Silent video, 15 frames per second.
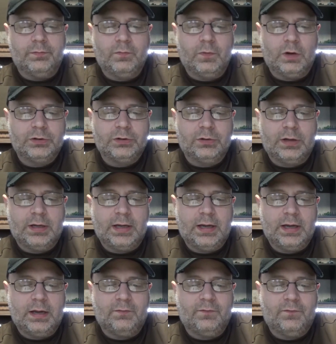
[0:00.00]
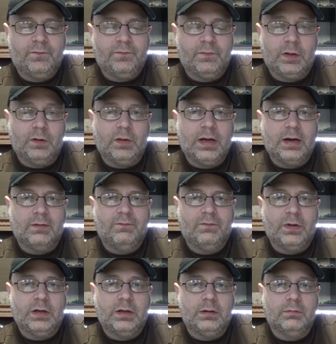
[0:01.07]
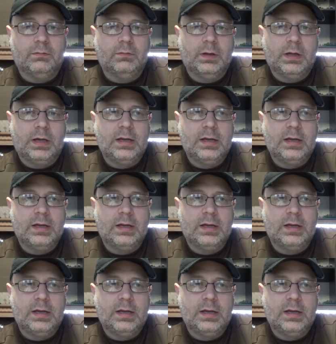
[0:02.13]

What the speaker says: Walter and I had a lot of fun.